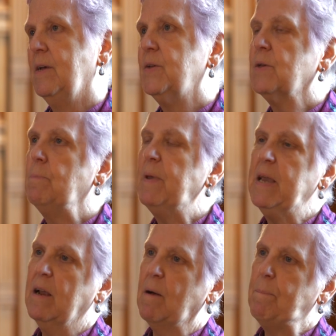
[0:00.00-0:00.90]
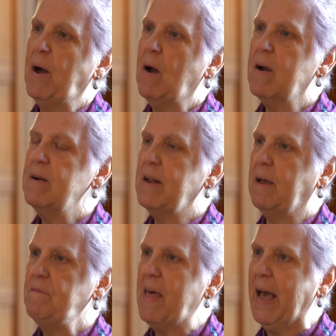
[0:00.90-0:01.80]
So being a part
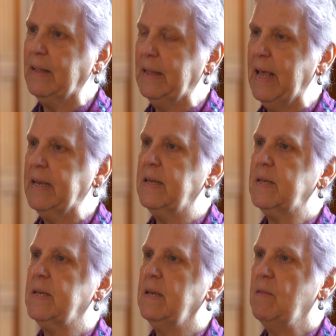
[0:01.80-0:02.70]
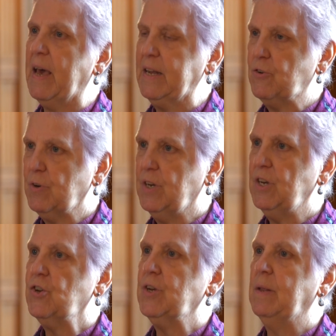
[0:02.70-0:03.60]
of that legacy, that
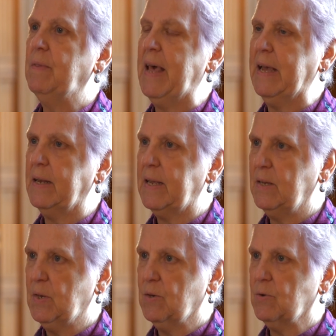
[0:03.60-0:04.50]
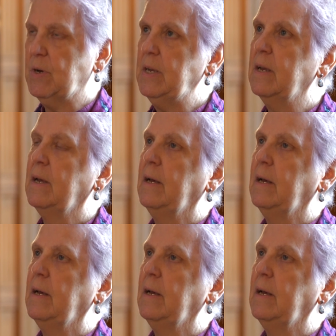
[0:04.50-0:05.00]
tradition, that history